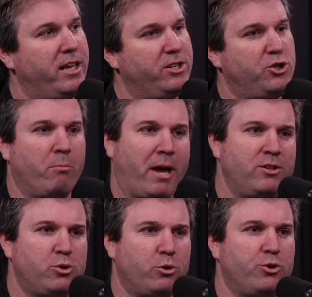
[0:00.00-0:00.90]
is your
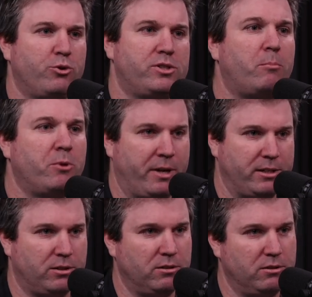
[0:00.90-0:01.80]
main source or
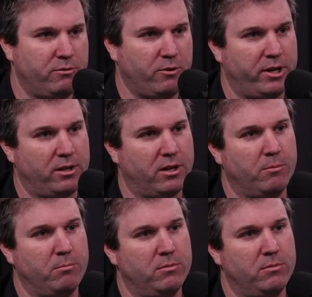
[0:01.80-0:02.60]
supplemental for income?